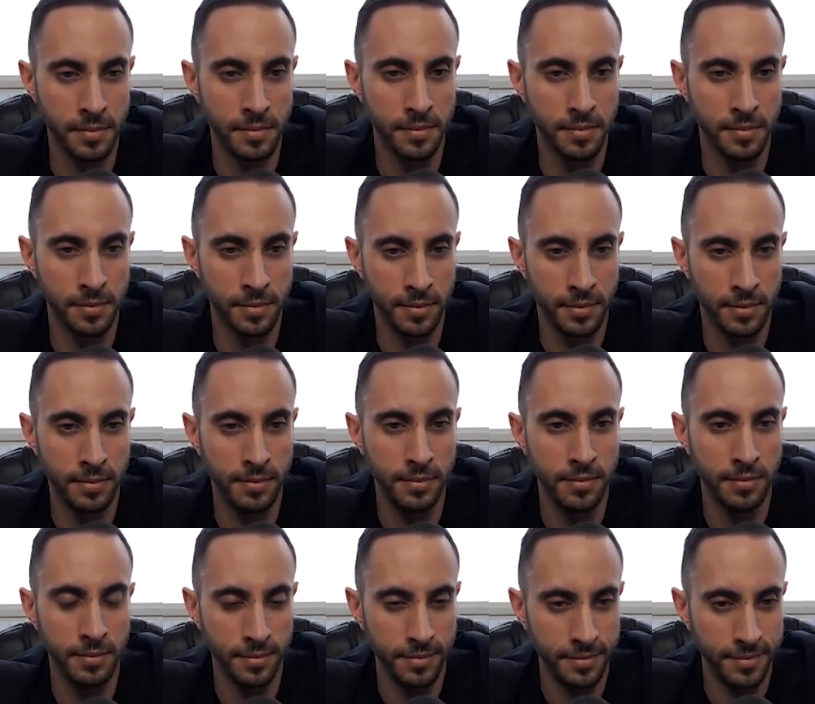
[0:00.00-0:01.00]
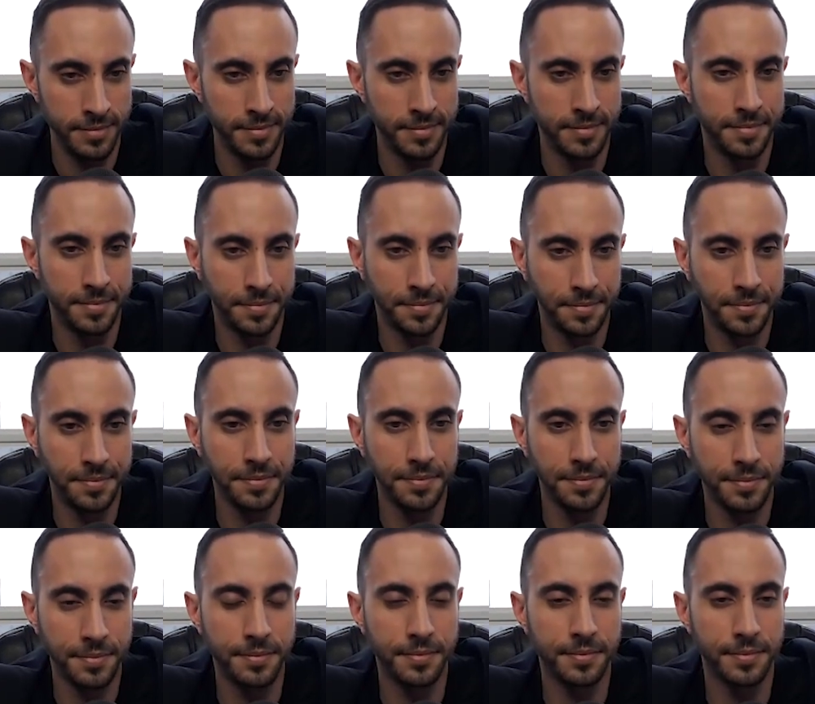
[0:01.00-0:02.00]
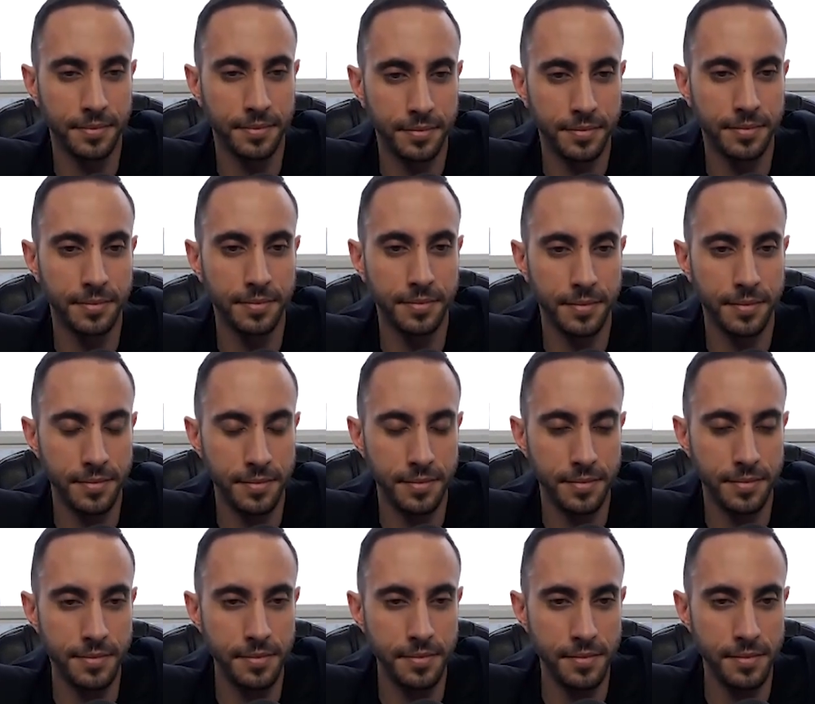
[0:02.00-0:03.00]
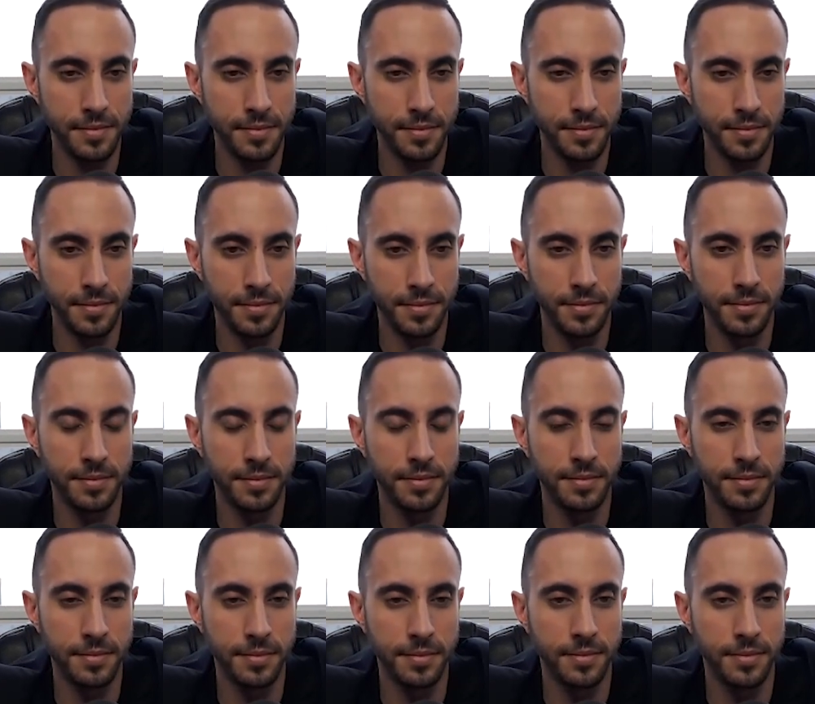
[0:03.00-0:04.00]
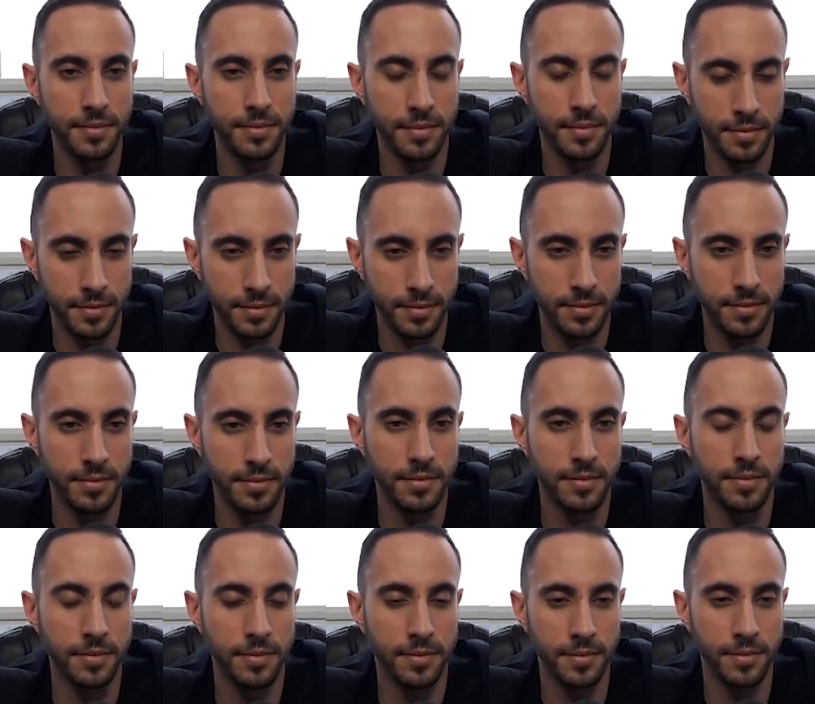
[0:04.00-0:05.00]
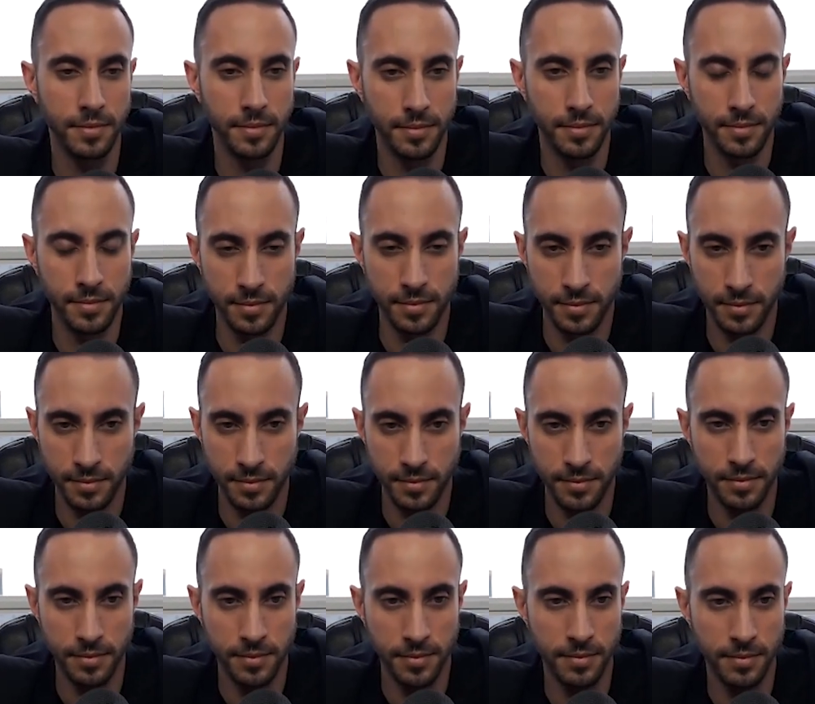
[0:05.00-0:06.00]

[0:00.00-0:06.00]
(silent)